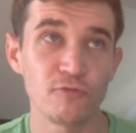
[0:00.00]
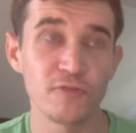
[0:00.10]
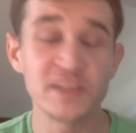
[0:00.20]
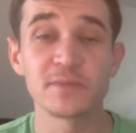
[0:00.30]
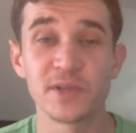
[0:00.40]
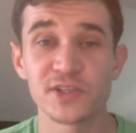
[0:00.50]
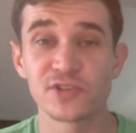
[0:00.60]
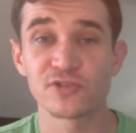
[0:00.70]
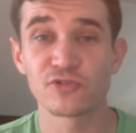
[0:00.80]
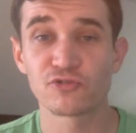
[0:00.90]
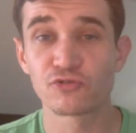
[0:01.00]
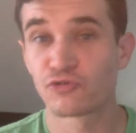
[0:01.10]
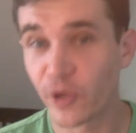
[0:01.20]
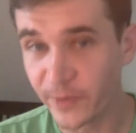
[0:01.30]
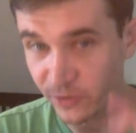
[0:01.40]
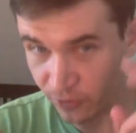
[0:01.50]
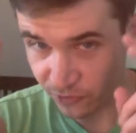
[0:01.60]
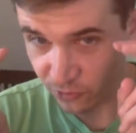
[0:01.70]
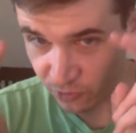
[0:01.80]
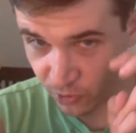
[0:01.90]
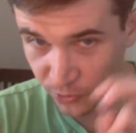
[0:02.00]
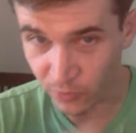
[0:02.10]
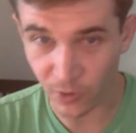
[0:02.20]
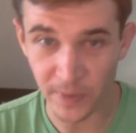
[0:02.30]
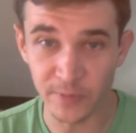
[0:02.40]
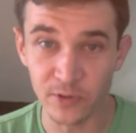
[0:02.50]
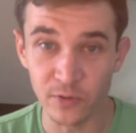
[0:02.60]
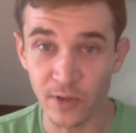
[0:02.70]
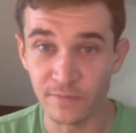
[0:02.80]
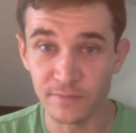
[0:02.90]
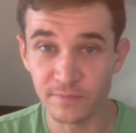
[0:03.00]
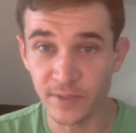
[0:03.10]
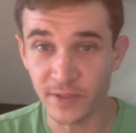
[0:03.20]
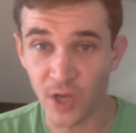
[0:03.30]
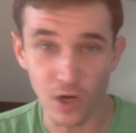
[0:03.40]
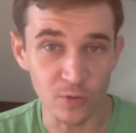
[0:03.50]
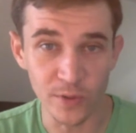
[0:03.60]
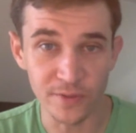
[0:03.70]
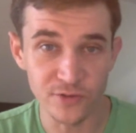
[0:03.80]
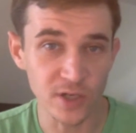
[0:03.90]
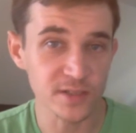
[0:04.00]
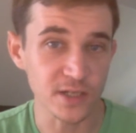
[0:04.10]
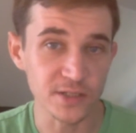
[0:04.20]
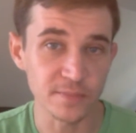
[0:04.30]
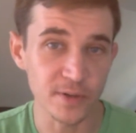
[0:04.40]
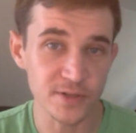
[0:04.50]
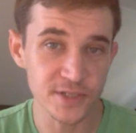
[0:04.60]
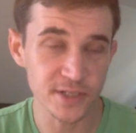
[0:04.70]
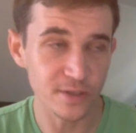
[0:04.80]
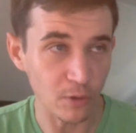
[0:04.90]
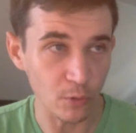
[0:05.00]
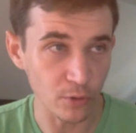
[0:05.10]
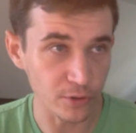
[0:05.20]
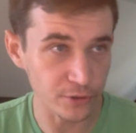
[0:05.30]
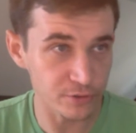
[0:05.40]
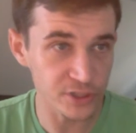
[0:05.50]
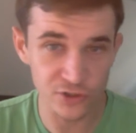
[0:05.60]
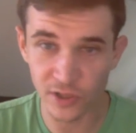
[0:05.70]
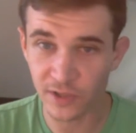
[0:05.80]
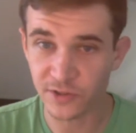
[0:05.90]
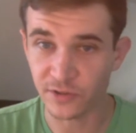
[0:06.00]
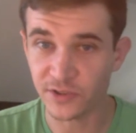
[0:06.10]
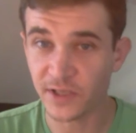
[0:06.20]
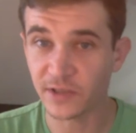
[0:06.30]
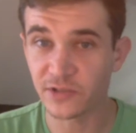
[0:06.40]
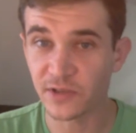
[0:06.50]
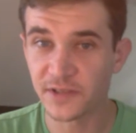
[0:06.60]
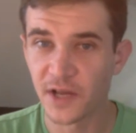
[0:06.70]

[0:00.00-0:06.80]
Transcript: victimless criminals, quote unquote, people who have been caught with drugs on their person or using drugs or selling drugs.